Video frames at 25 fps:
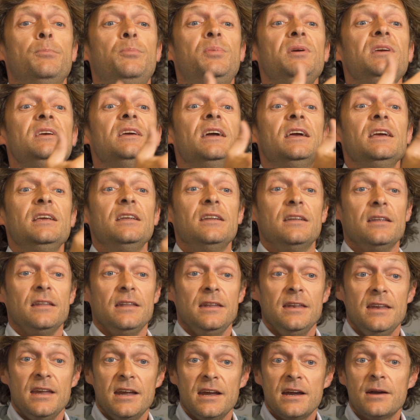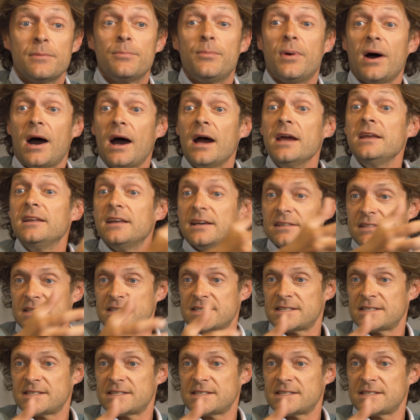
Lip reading: being nearby that